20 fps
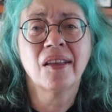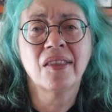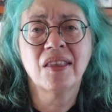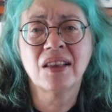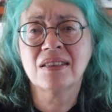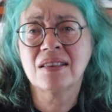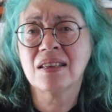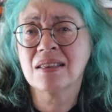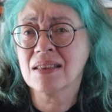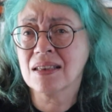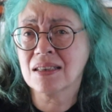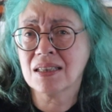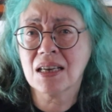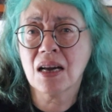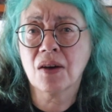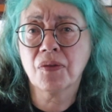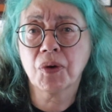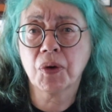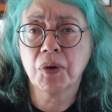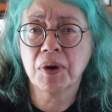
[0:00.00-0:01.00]
This is a
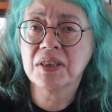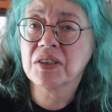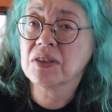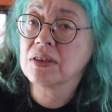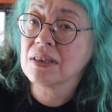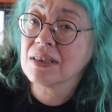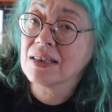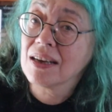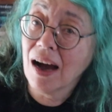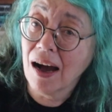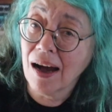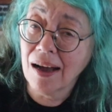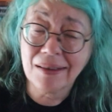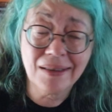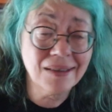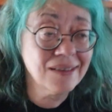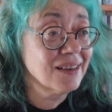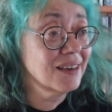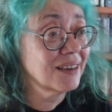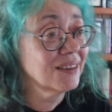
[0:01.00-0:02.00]
tough question to
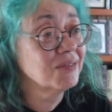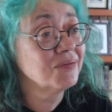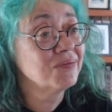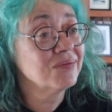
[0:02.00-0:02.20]
answer.